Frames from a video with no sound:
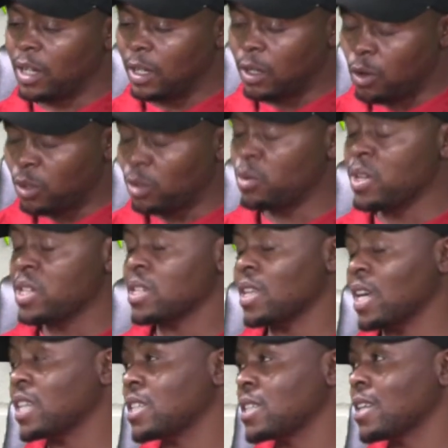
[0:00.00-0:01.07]
always
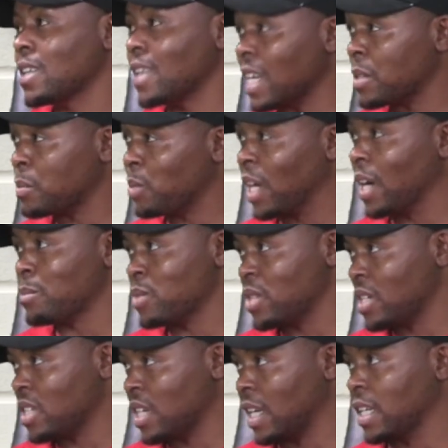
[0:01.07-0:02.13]
that becomes a
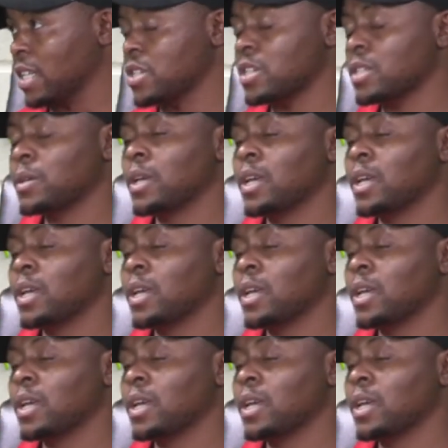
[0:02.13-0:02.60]
challenge.